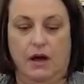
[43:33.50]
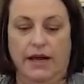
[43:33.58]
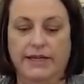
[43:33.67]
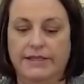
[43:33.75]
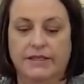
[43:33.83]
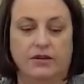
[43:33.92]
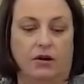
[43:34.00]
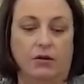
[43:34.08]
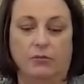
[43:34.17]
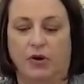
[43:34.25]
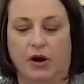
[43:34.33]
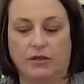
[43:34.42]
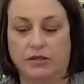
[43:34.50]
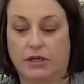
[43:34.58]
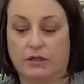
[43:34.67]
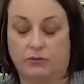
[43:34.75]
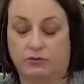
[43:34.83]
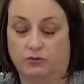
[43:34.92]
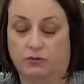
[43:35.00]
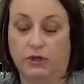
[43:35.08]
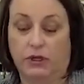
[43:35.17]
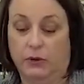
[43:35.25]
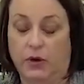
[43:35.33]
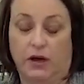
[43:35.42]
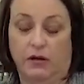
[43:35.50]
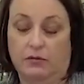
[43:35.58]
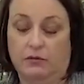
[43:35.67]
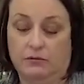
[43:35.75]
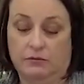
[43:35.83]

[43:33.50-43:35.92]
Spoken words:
I start projects really well.